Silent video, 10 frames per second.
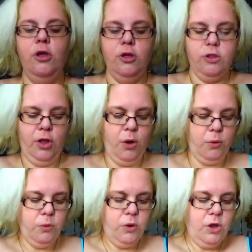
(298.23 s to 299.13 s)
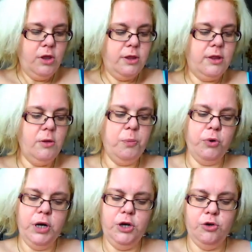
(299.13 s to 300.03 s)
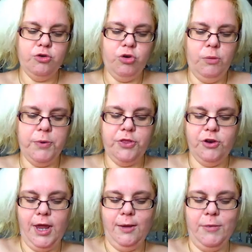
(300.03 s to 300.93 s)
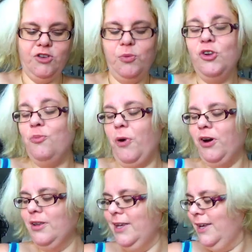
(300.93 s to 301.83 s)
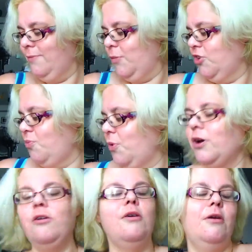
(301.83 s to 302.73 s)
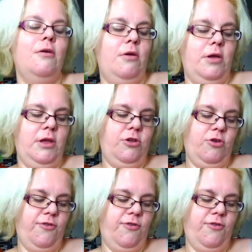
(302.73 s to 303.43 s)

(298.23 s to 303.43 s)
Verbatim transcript: So Still pretty neutral, but they're getting much more sparkly and much more in your